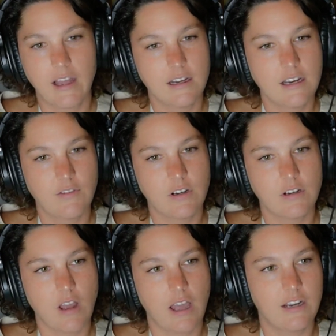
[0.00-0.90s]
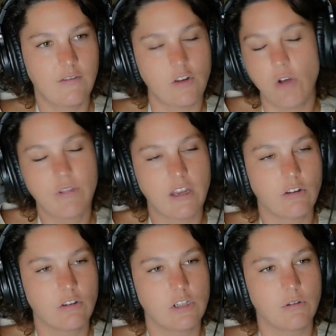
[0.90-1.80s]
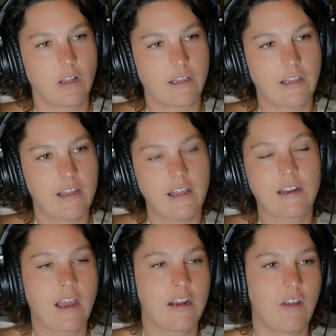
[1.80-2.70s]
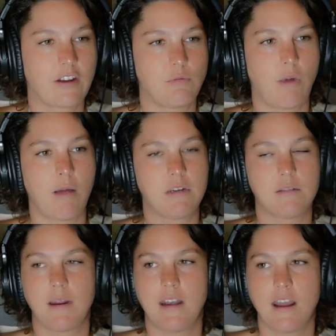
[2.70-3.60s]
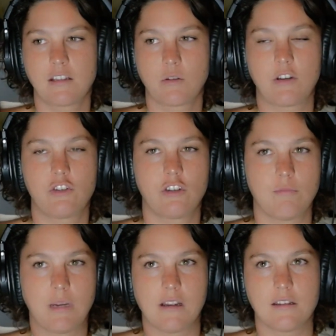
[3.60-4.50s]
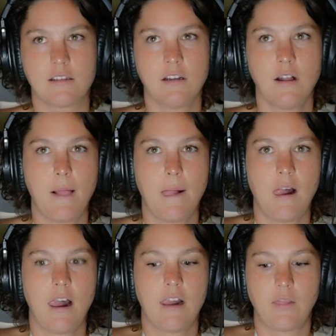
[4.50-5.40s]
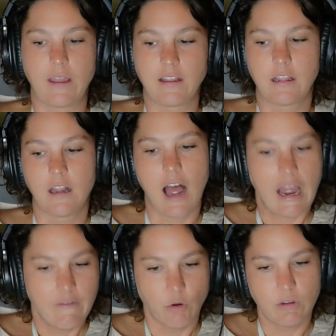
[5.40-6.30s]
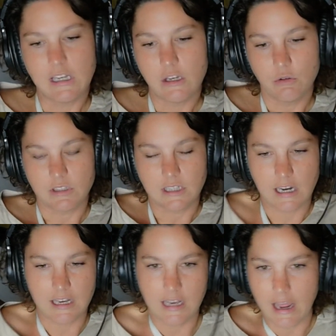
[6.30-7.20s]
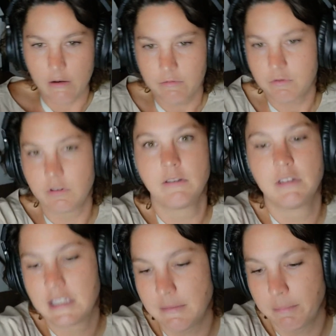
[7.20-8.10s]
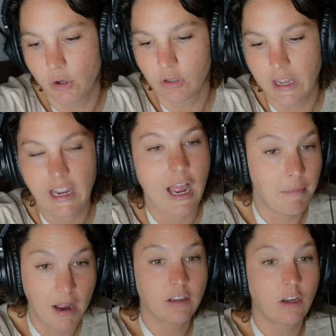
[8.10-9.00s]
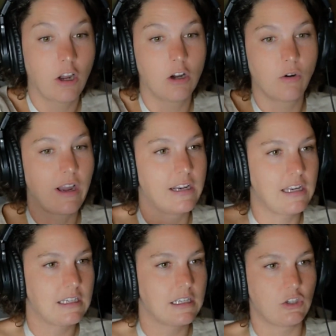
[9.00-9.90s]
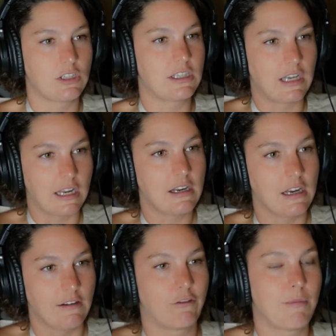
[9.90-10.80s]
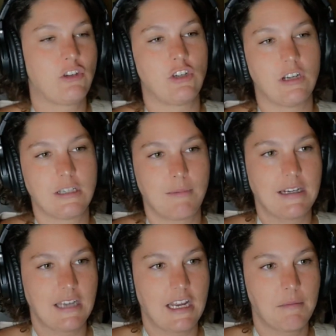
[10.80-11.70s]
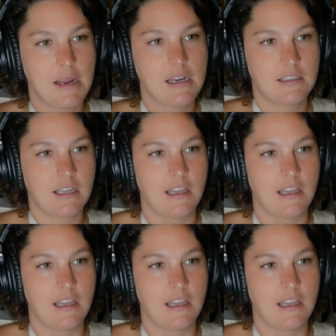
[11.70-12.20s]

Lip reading: I didn't even know that you could do it like that. And that kind of actually brought me to my next question because like I've only used it in that simple, like I'm on the go. I need to just get information into my database.